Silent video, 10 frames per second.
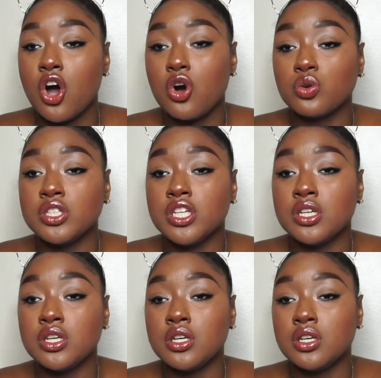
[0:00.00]

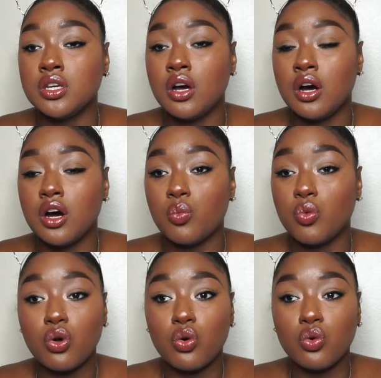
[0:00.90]
only um,
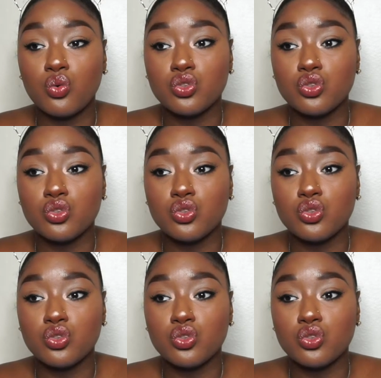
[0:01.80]
will